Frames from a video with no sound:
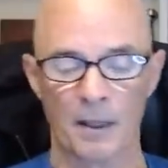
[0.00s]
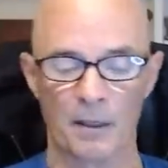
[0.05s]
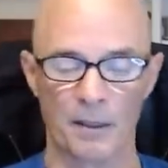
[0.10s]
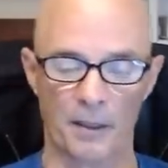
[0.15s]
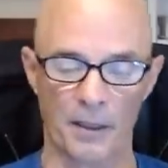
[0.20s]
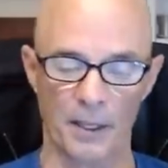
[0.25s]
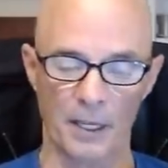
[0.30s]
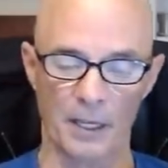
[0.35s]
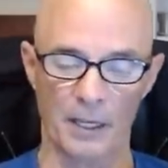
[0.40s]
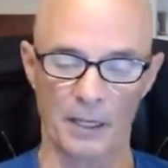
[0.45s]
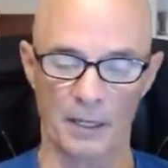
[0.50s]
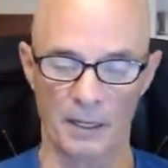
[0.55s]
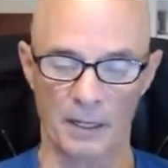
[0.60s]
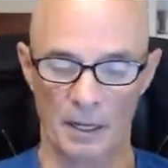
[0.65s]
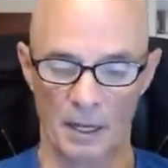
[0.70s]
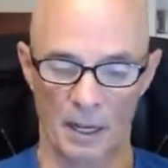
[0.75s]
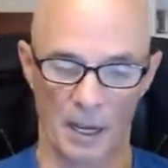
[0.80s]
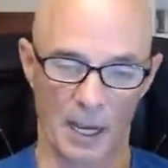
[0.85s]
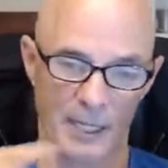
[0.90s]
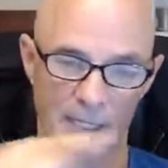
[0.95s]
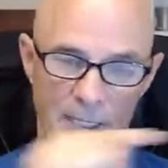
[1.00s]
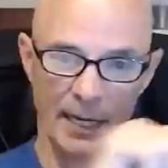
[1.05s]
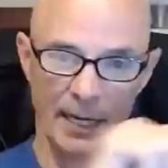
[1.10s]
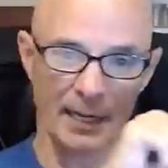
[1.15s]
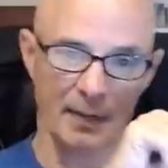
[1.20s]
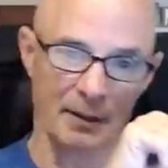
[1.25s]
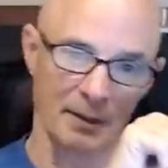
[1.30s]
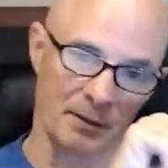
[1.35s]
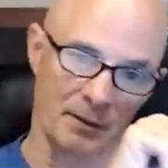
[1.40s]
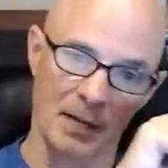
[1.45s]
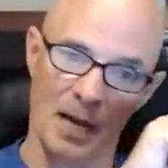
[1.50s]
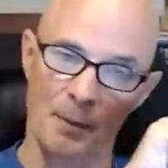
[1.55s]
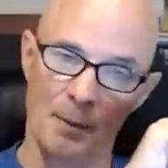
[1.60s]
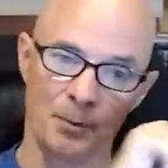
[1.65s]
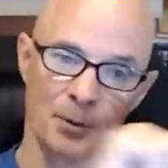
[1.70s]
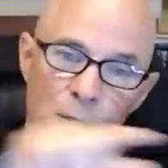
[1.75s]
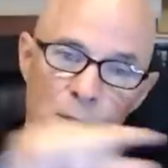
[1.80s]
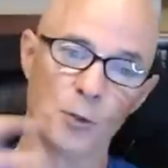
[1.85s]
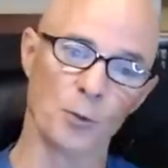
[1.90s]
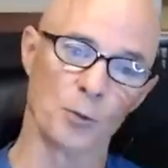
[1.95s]
Then I take the
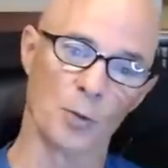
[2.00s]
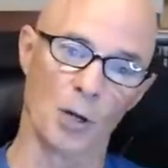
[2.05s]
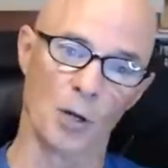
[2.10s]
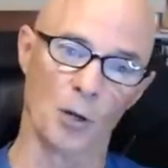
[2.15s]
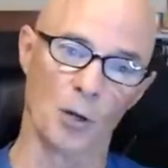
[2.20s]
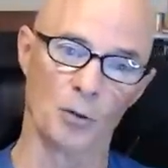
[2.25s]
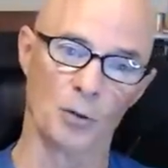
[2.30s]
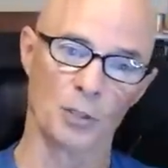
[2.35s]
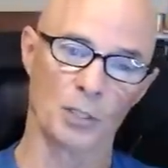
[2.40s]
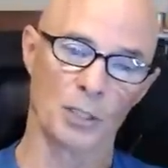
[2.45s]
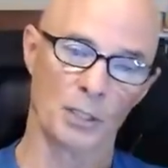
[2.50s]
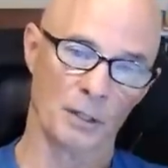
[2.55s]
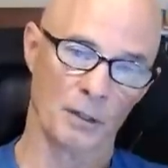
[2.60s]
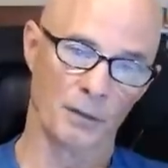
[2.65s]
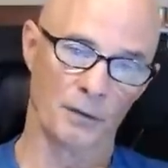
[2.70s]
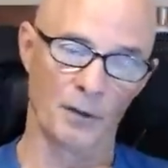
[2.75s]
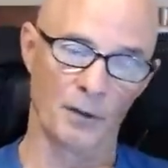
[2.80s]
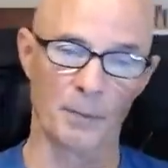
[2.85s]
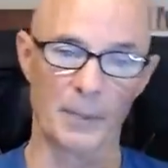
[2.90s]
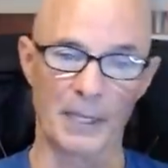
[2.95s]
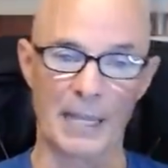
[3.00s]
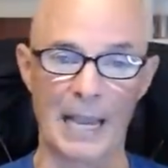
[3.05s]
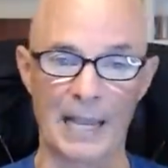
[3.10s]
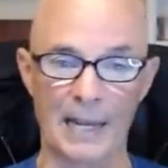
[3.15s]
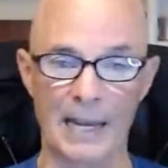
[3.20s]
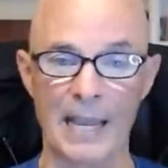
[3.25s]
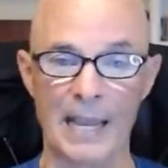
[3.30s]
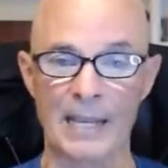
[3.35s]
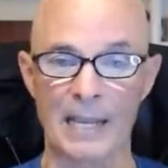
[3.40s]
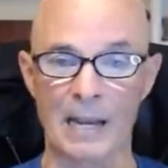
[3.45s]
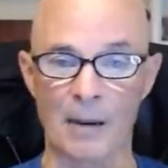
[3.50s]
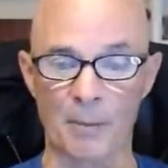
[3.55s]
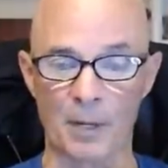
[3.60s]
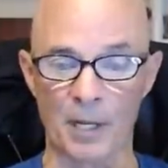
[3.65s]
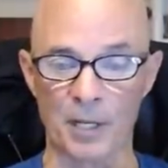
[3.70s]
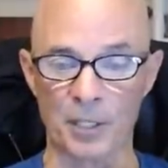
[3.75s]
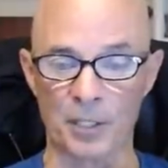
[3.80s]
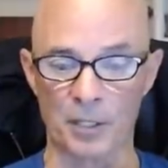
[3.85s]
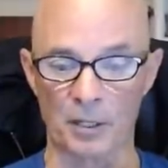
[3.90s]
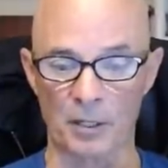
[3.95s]
top two rows from the NA
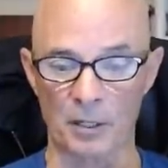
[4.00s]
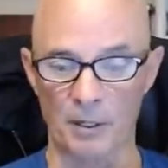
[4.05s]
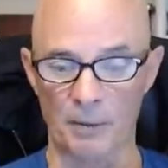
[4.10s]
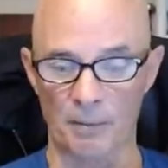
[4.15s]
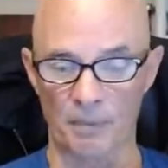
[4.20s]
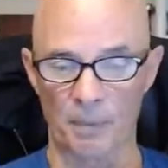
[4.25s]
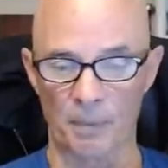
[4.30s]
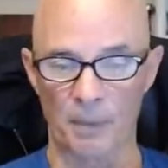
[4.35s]
combination